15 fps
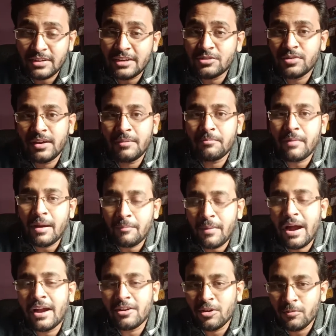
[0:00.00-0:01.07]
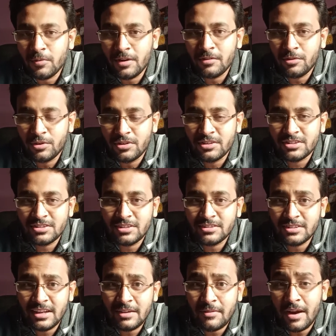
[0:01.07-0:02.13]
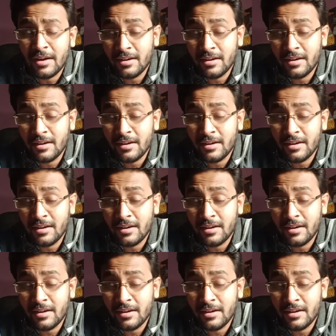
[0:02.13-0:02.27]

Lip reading: So that's why part of a good research lab